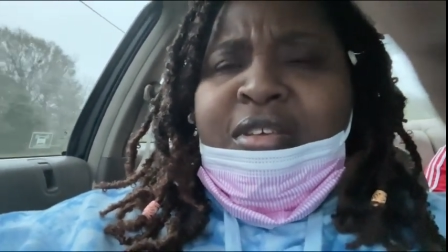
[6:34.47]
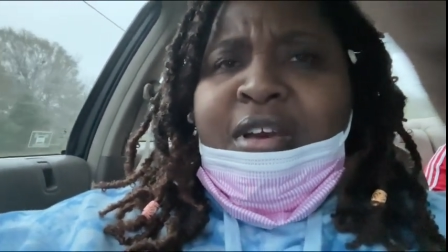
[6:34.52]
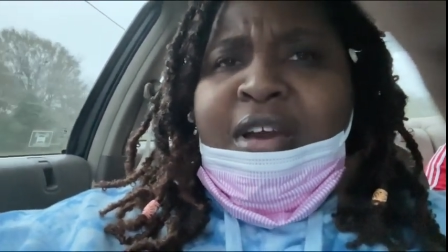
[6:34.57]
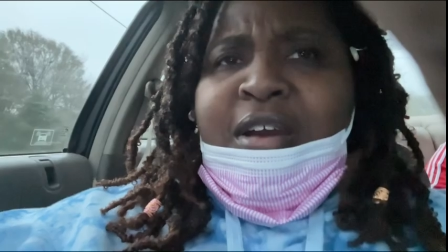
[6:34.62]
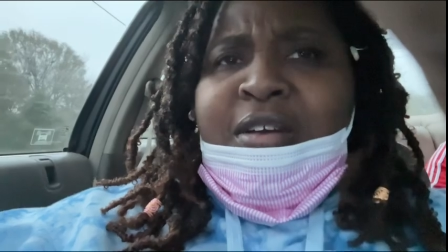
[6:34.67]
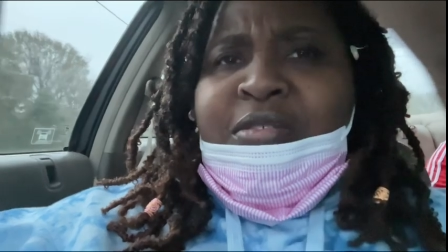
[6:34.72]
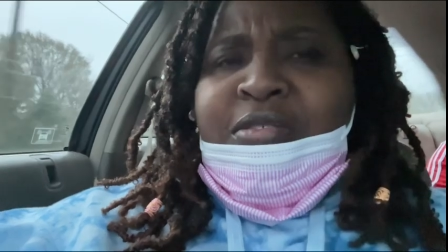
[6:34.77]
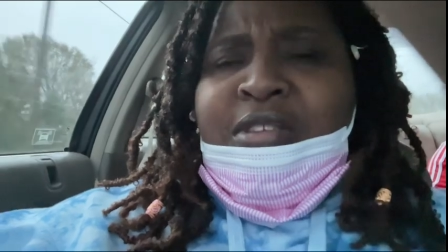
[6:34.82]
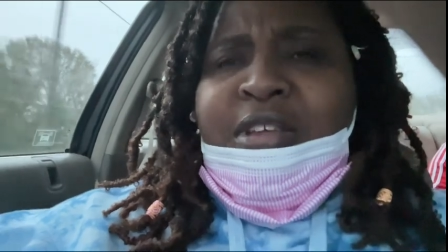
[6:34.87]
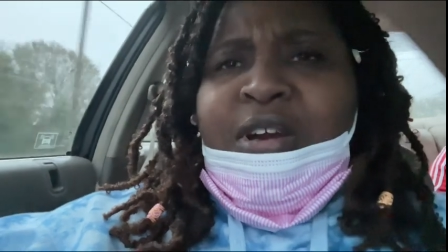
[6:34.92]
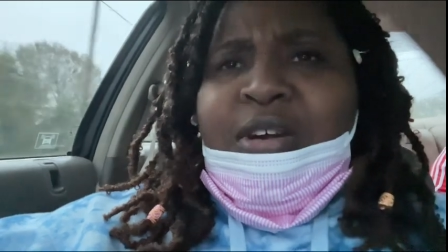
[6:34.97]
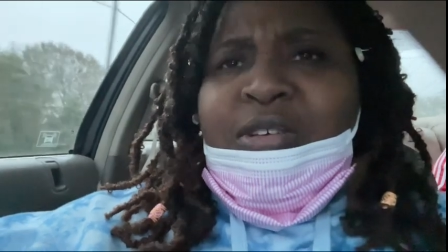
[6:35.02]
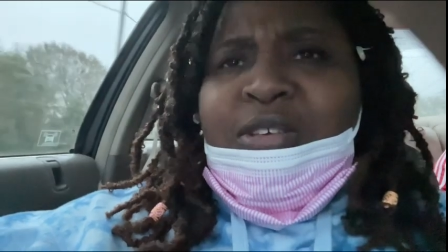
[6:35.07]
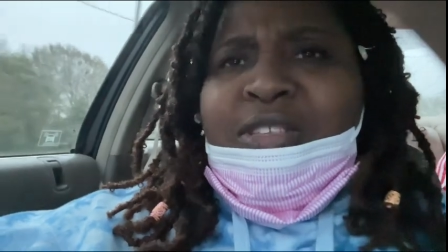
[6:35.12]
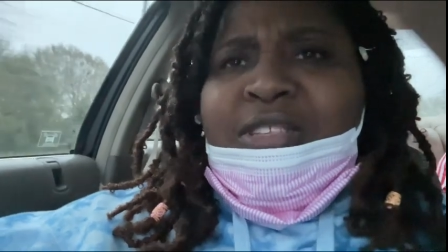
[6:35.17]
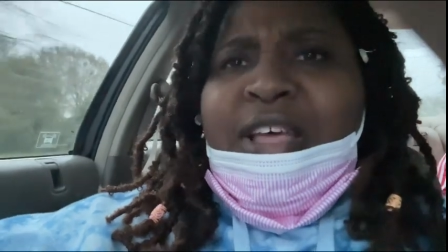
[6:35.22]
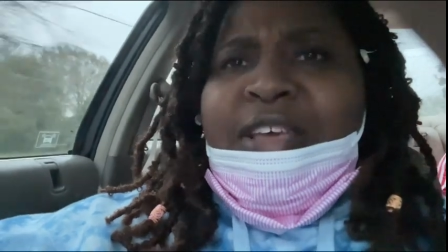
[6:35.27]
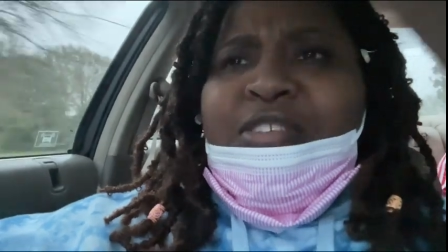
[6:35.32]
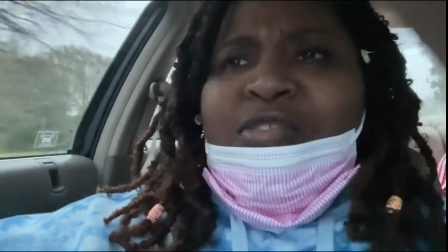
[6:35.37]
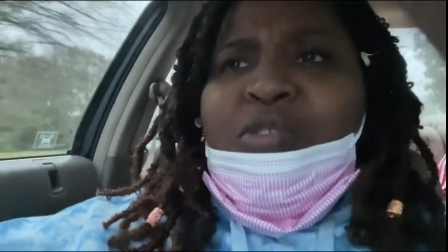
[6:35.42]
I don't know.
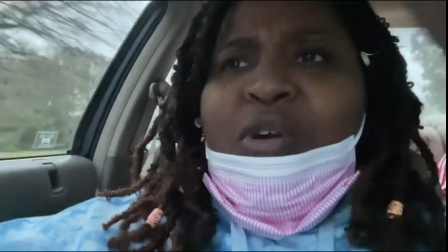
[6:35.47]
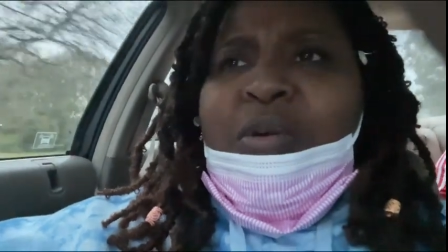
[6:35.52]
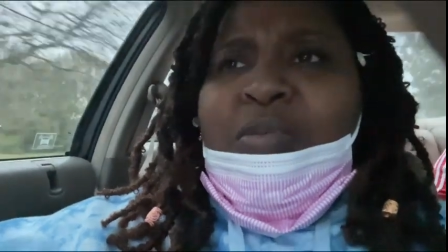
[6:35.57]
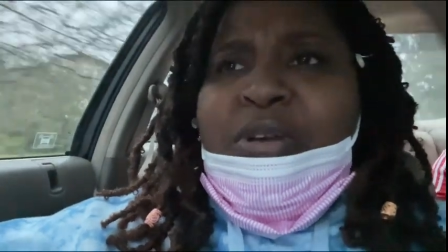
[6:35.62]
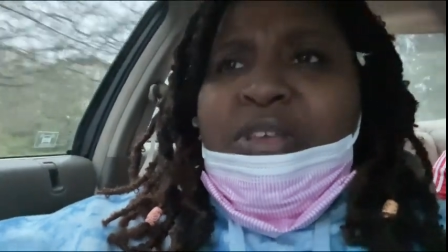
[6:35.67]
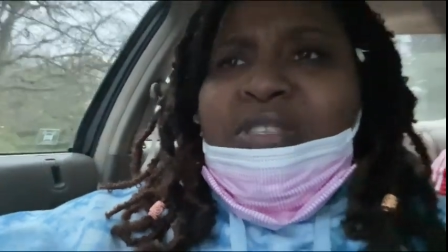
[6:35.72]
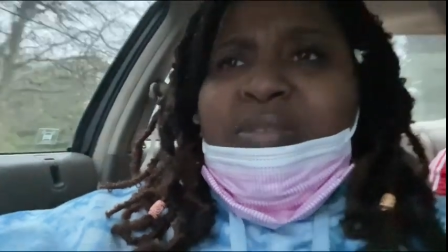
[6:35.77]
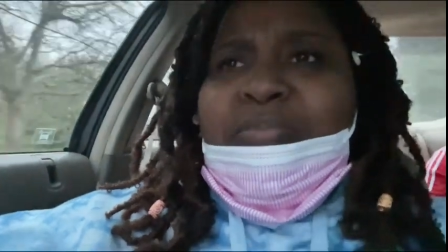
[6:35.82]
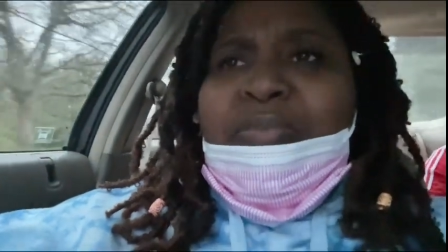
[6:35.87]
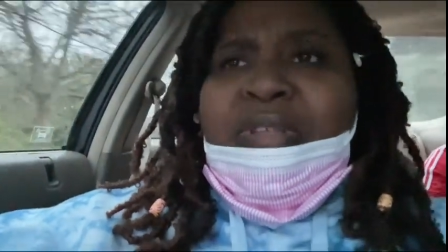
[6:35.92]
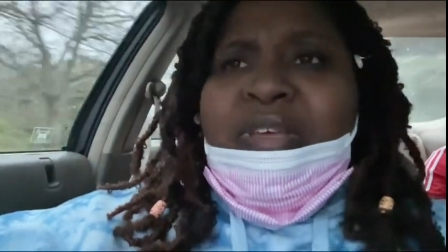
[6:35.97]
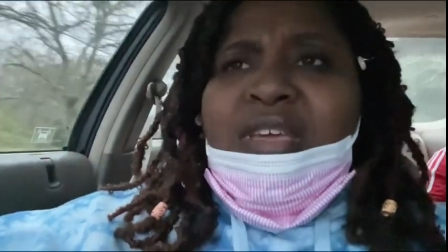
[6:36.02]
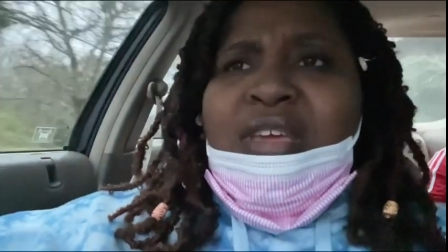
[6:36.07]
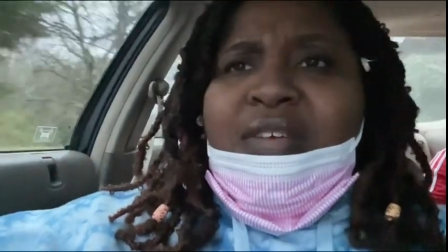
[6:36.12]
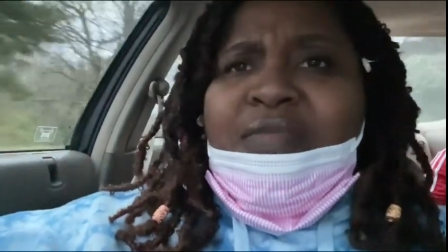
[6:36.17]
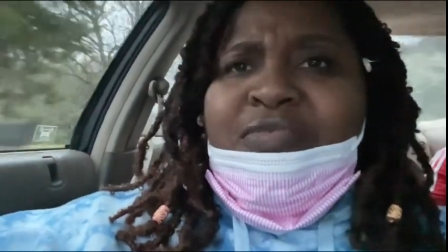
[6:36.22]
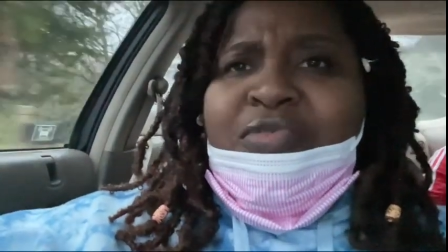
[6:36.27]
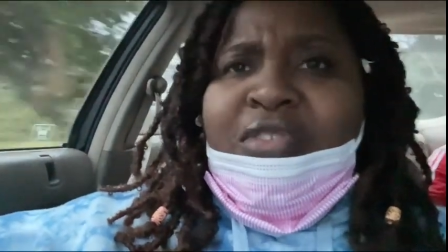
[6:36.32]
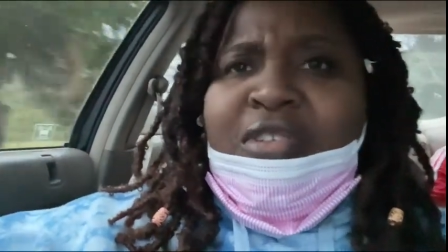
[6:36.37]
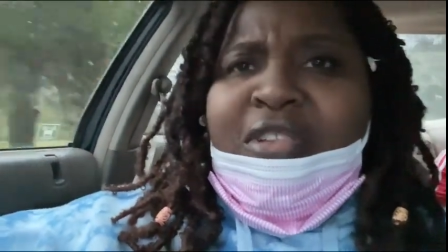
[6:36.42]
It's like you always
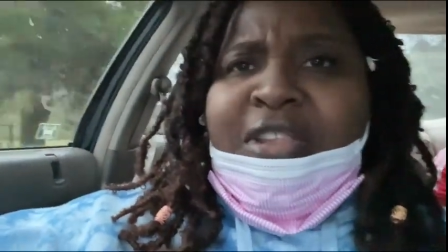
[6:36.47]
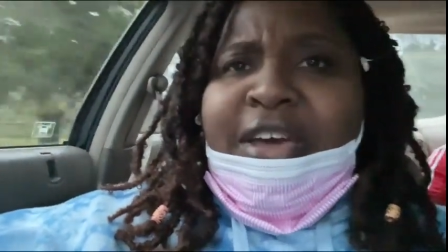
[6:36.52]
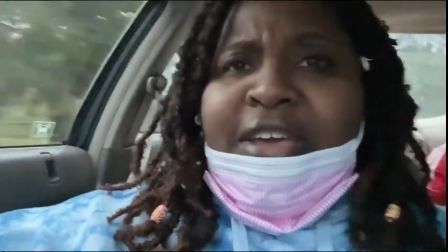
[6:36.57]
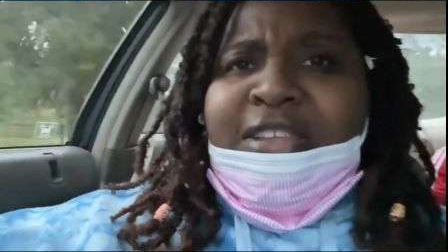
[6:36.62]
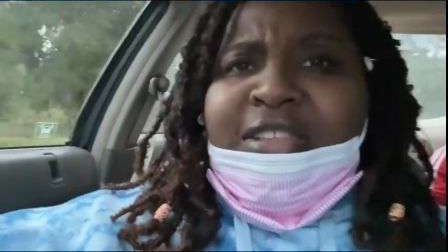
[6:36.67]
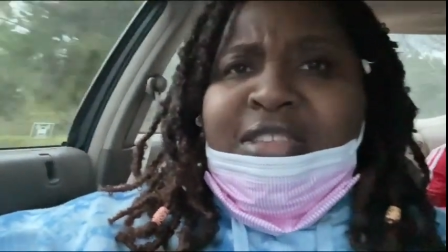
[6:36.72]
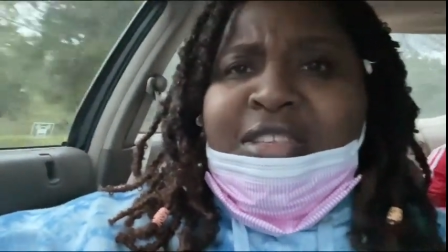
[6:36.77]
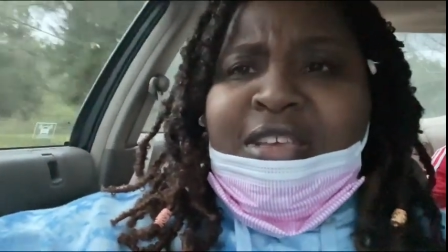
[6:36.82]
plan for like